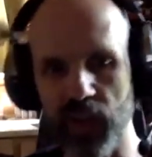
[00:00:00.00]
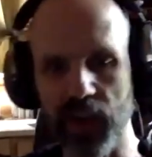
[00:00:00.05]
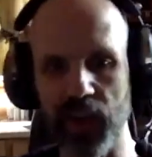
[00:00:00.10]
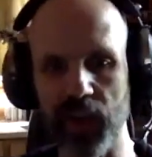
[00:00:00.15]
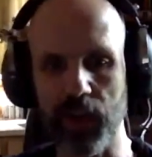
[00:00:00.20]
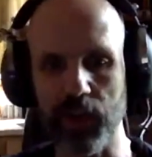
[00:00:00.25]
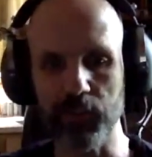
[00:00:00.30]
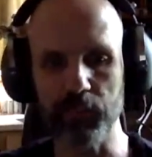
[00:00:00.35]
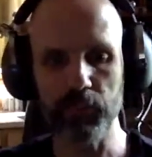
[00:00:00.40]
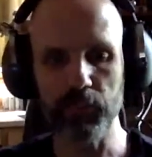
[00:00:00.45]

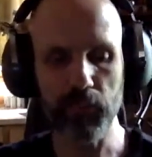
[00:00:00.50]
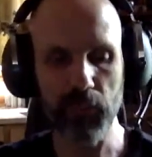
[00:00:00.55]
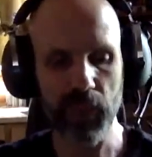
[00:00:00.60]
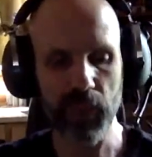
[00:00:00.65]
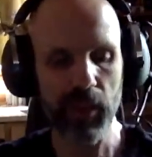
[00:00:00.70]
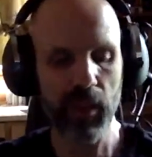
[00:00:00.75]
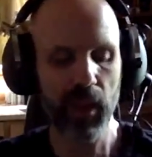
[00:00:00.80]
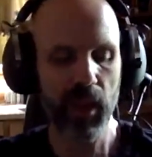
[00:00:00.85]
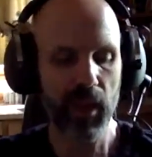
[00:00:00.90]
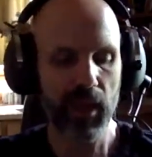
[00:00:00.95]

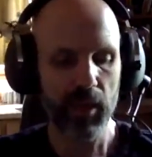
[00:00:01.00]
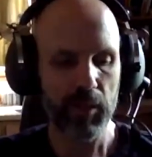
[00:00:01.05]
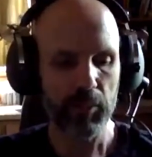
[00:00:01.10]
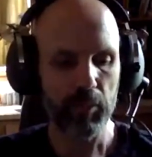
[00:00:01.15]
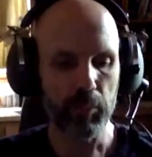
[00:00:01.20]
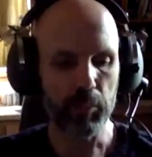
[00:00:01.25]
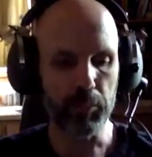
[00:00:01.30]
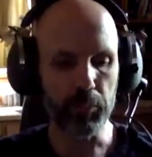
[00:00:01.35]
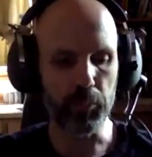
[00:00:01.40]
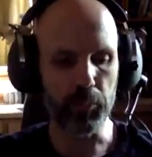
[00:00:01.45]

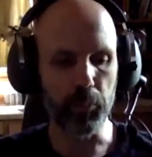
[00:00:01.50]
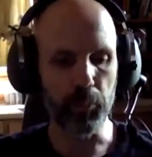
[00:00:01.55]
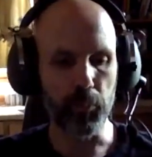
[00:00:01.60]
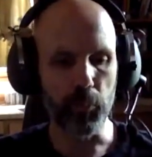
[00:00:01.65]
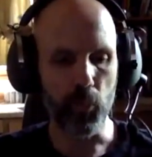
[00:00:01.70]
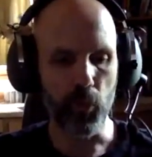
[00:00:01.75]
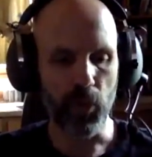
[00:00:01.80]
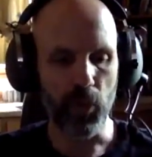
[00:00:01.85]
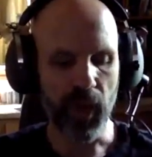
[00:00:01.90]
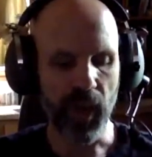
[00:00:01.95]

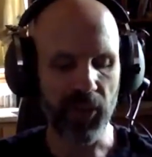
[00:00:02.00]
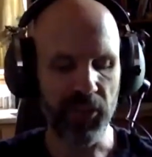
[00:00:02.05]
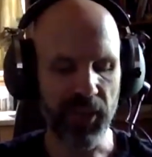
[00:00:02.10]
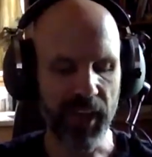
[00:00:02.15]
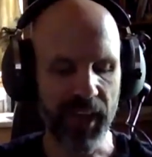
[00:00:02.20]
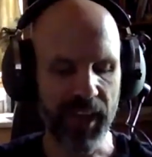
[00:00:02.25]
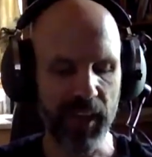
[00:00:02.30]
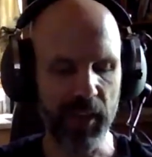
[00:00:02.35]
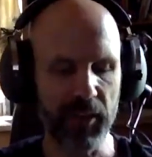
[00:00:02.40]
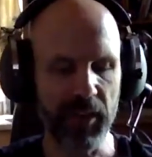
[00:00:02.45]
And
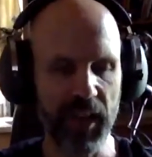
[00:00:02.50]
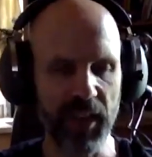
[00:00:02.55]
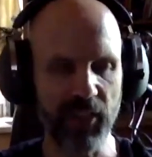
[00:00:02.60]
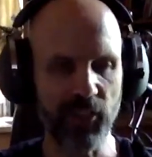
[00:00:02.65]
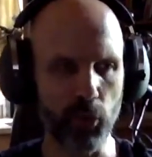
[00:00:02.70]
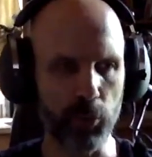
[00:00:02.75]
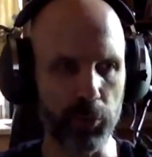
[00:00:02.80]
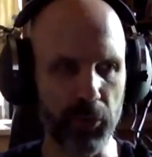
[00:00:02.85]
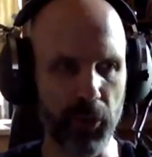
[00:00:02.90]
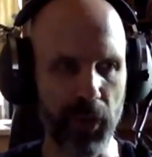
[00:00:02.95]
then
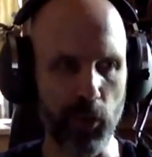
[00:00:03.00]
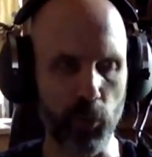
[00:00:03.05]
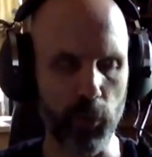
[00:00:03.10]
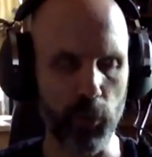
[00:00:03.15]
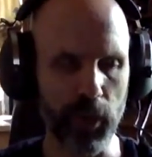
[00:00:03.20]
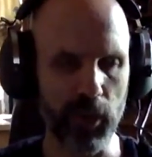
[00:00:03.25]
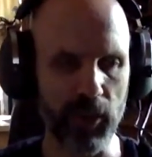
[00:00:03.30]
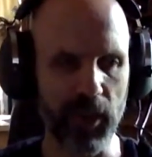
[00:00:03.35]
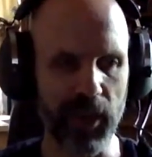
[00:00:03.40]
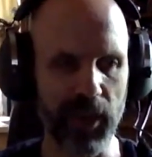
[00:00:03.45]
Interplay
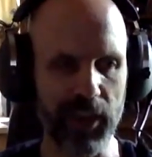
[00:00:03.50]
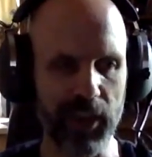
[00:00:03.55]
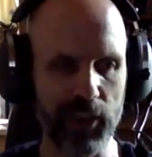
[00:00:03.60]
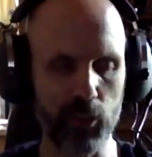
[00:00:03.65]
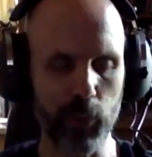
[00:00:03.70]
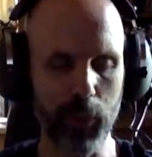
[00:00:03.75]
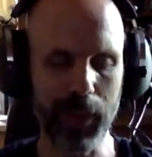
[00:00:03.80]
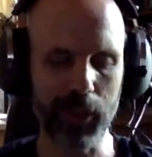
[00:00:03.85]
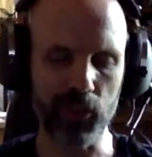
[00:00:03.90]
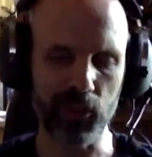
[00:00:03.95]

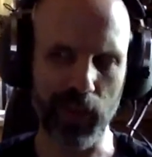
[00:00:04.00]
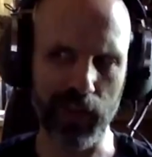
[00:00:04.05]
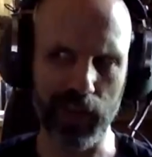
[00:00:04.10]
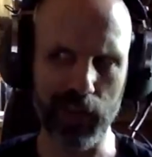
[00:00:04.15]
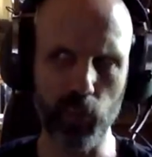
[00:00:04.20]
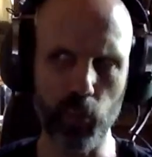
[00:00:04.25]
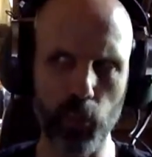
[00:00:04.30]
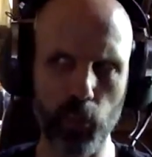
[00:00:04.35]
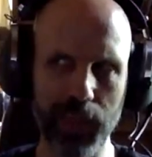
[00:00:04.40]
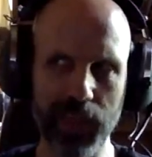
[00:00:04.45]
realized, wait a
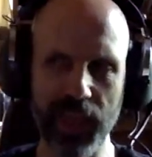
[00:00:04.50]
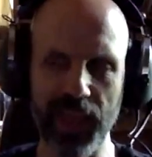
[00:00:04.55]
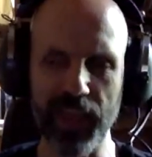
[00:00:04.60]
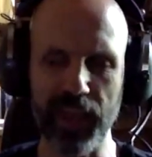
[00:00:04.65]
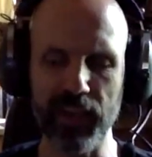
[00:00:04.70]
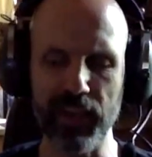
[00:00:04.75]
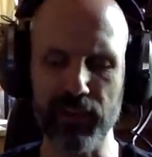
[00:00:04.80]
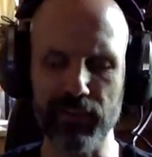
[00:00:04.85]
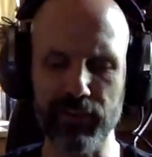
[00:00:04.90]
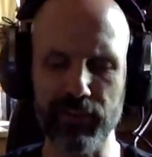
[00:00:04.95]
second, we
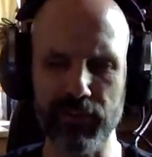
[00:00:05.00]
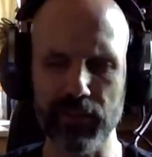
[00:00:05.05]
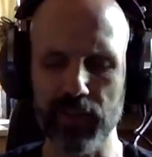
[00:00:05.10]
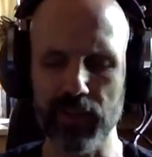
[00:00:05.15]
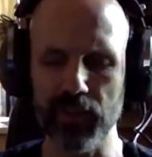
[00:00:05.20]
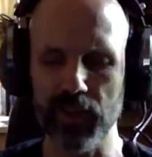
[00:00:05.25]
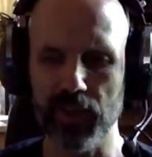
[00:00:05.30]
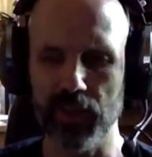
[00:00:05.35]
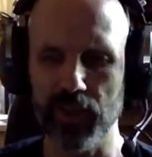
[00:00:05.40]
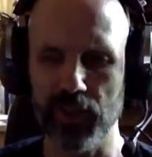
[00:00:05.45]
have
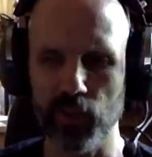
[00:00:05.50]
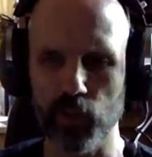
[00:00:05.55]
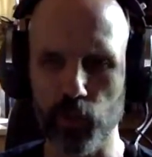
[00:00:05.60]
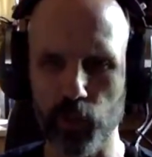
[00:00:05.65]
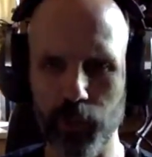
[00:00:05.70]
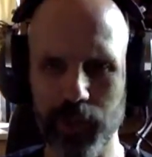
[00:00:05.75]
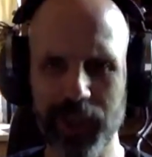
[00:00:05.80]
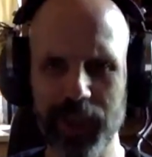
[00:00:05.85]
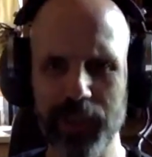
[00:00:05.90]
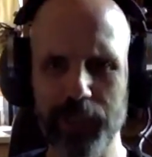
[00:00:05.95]

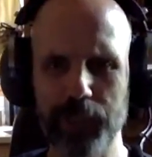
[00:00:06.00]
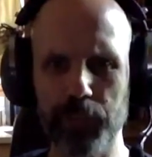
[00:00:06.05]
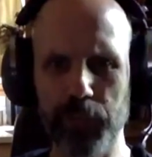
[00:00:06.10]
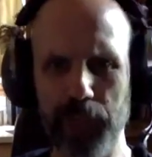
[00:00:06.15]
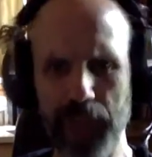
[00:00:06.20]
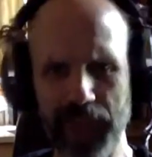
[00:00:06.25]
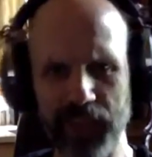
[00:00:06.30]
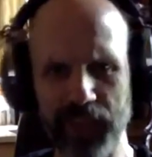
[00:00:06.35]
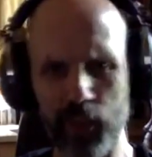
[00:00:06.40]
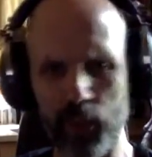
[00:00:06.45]
three
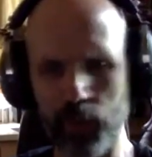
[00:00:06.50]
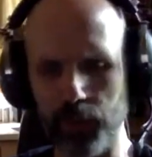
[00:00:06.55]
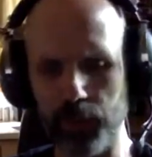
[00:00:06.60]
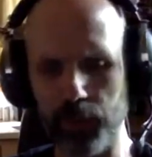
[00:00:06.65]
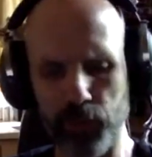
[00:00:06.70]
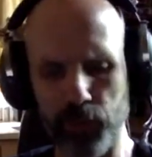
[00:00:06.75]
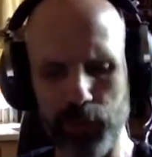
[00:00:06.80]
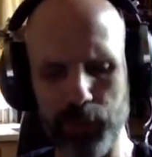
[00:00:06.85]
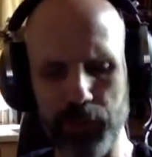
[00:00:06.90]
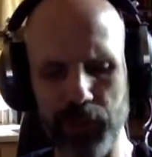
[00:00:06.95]

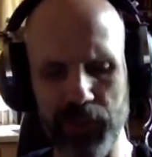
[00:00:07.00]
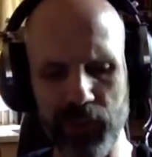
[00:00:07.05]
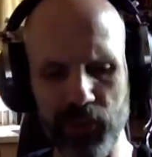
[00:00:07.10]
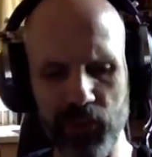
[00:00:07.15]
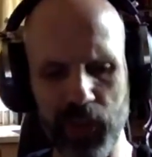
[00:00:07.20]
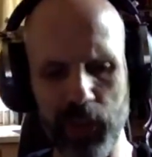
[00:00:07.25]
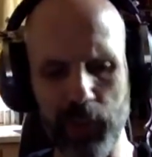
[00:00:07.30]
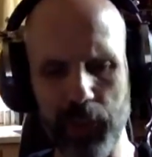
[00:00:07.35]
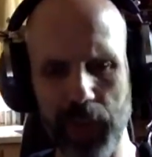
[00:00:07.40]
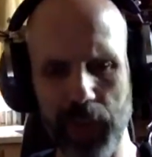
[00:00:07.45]

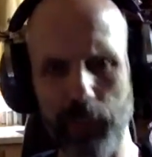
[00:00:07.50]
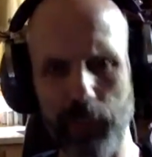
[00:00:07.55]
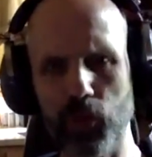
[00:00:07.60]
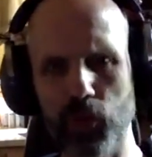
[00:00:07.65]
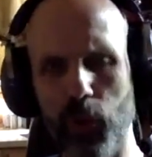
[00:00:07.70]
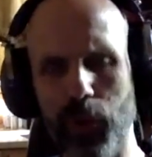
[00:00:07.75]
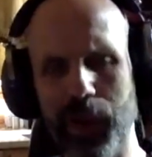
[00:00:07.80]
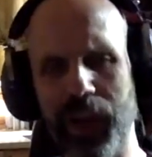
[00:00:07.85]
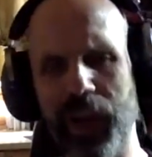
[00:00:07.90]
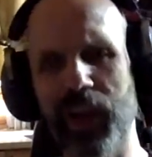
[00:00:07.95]
Planescape games
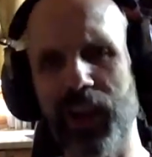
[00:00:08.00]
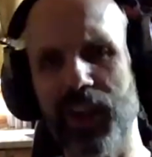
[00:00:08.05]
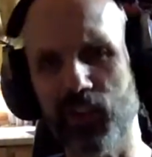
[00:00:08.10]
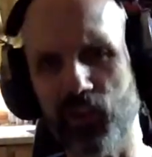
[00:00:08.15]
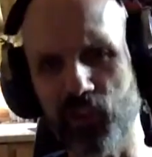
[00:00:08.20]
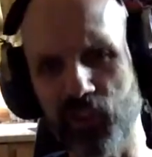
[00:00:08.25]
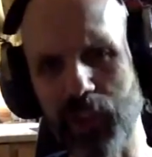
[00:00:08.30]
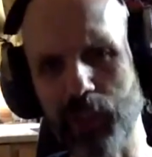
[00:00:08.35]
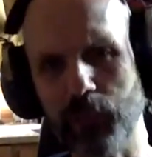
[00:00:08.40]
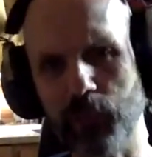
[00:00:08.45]
going on at the
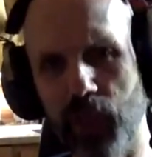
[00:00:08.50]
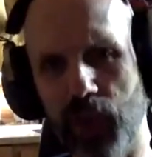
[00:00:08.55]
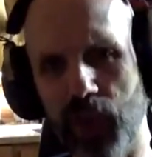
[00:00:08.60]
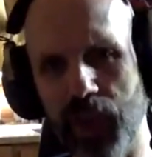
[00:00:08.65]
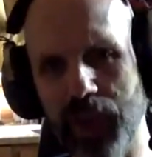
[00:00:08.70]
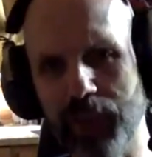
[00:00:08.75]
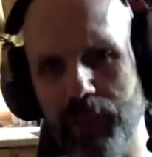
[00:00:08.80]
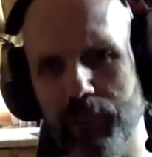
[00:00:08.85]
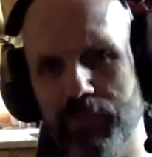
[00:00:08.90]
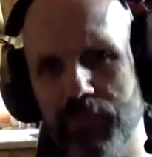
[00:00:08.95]
same
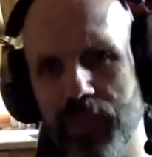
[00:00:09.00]
time.